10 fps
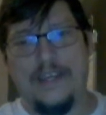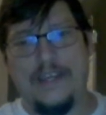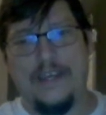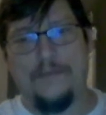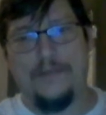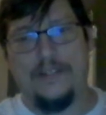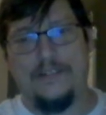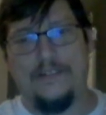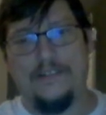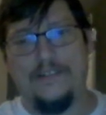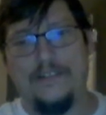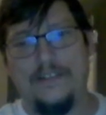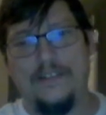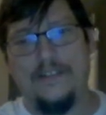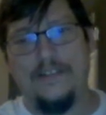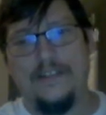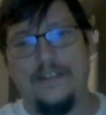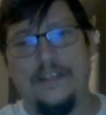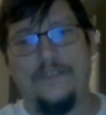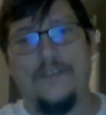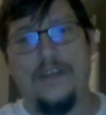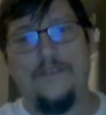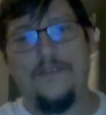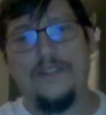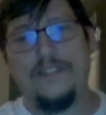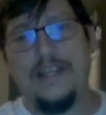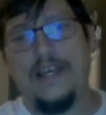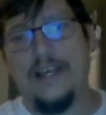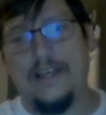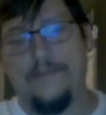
happening, if every time